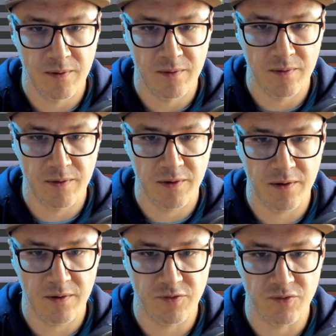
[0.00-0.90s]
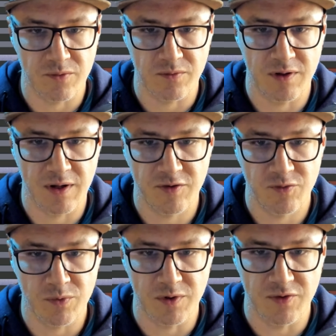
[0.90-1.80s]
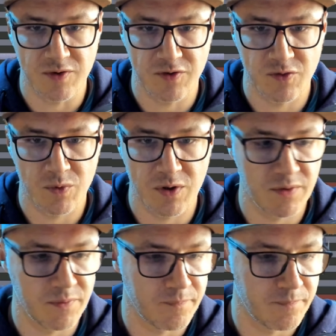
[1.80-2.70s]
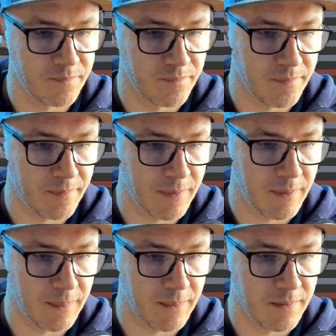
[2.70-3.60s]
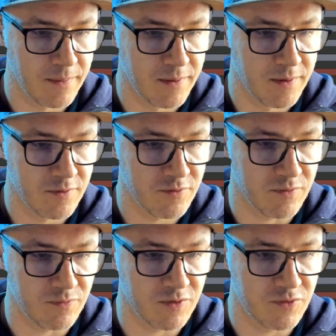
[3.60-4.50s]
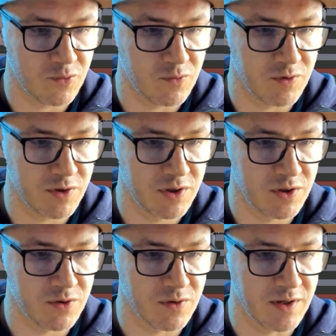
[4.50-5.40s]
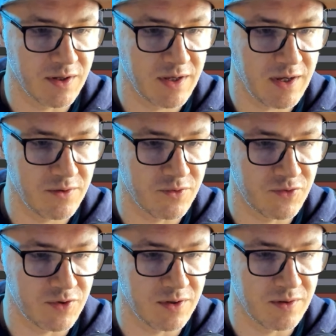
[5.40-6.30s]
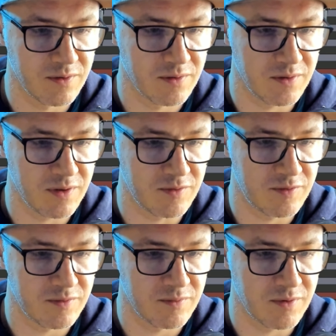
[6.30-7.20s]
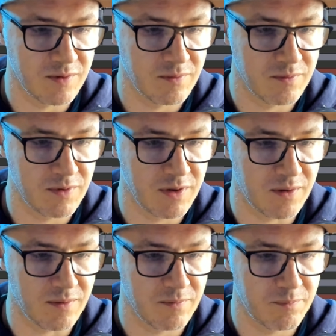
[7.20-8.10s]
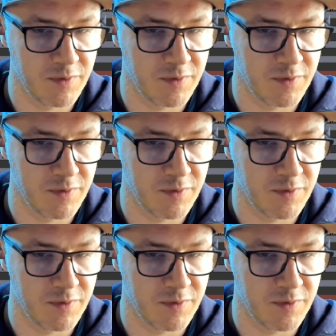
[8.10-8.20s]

here. So the next one is this one. Shift this over here. And again, you see, it's, yeah, a bit